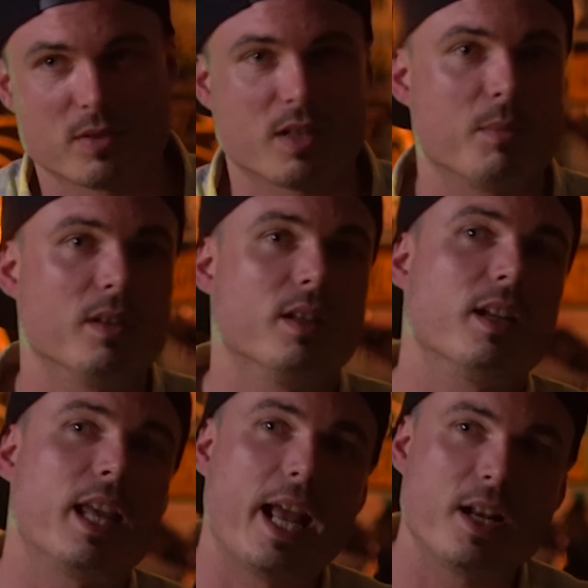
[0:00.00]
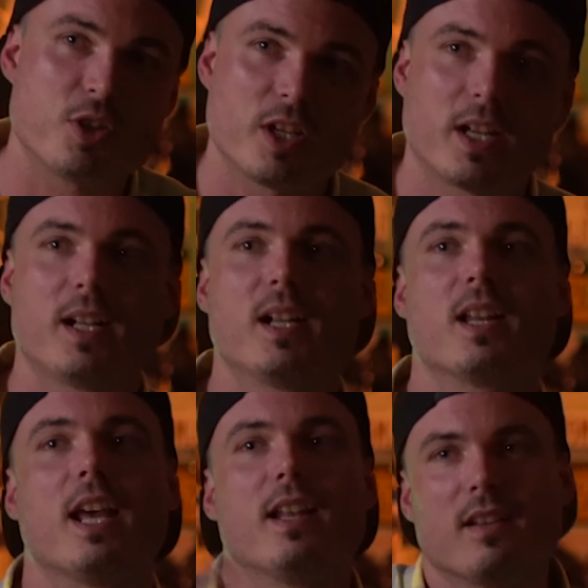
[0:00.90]
There's going to be litigation,
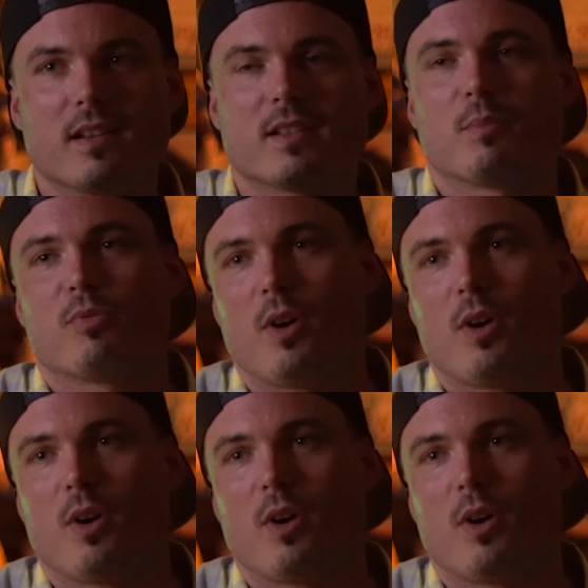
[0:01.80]
and then it's a